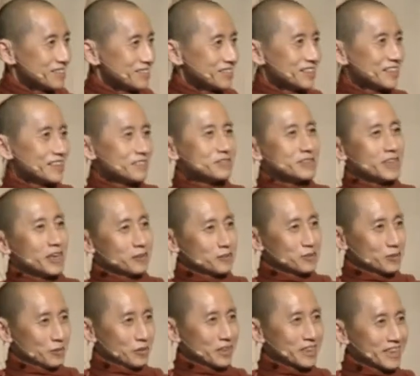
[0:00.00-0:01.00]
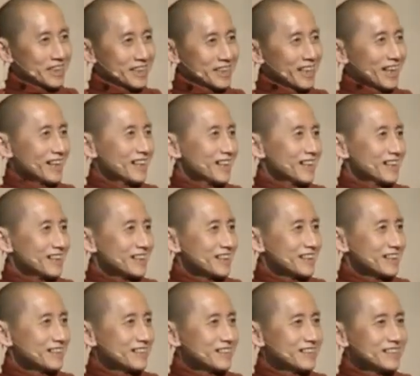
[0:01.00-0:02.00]
without knowing it,
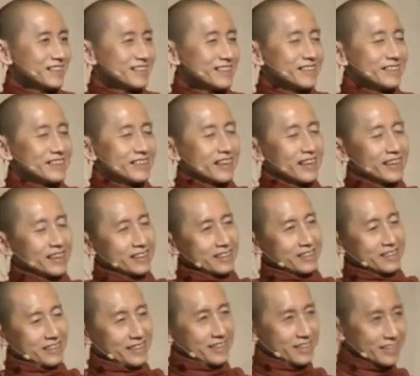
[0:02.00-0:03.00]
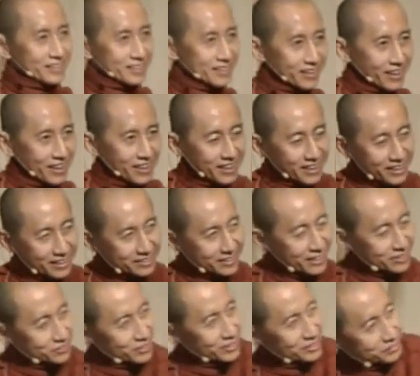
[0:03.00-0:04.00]
And
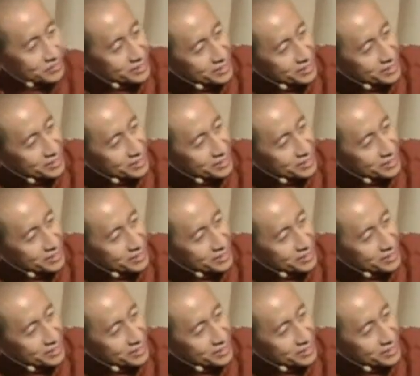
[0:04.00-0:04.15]
that's sort